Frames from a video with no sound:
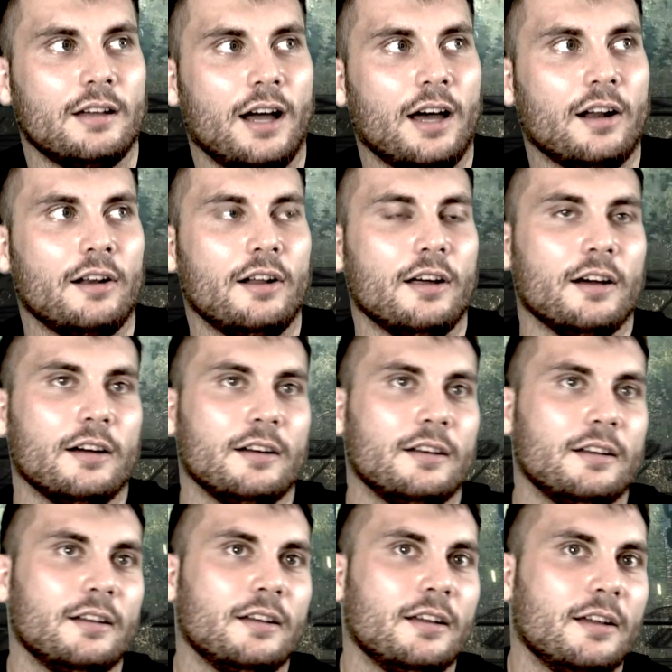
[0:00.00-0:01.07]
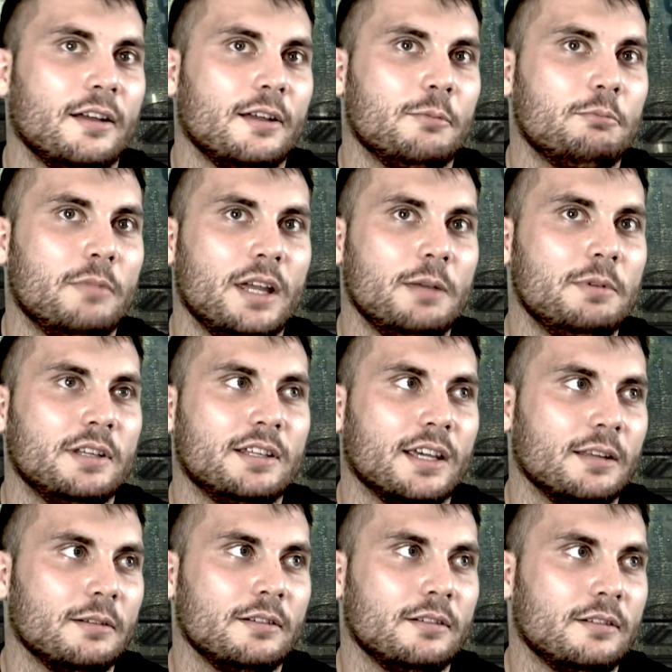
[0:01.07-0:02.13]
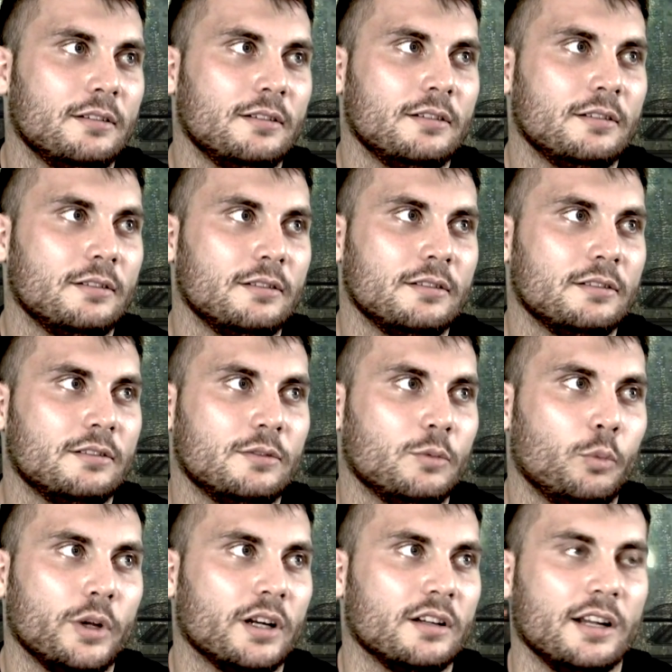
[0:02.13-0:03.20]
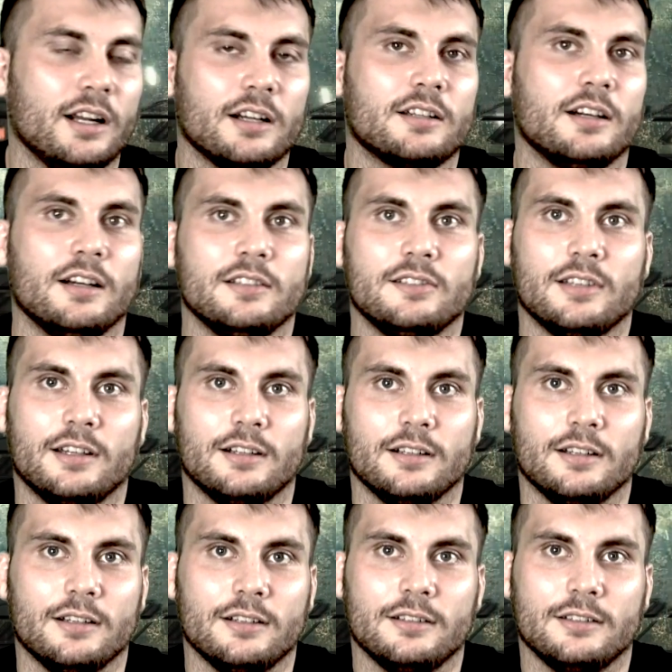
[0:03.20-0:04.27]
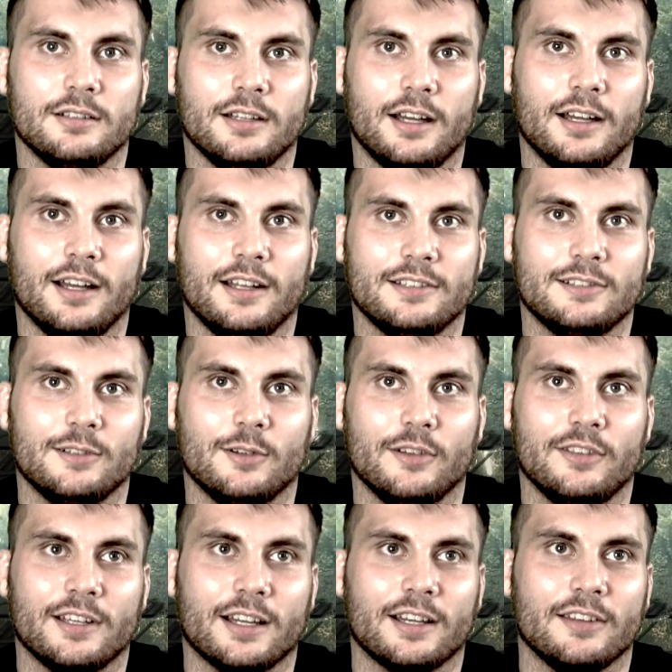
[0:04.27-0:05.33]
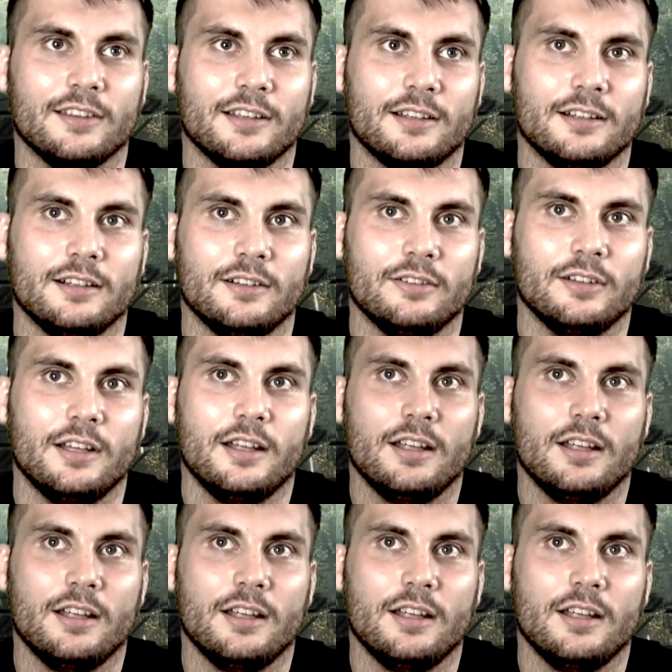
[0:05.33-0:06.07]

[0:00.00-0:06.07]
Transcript: I don't know. Maybe get weird haircuts. I don't know. that's the only thing I can think of.